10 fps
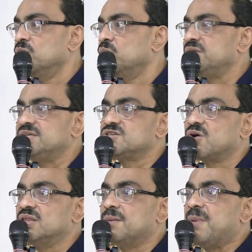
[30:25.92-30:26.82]
which is
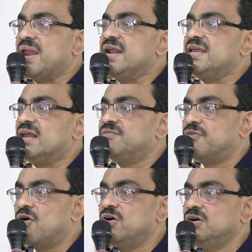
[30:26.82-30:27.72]
called the perineal
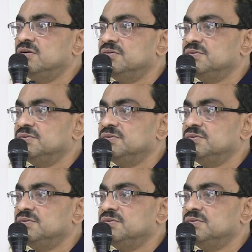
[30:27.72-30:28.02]
fold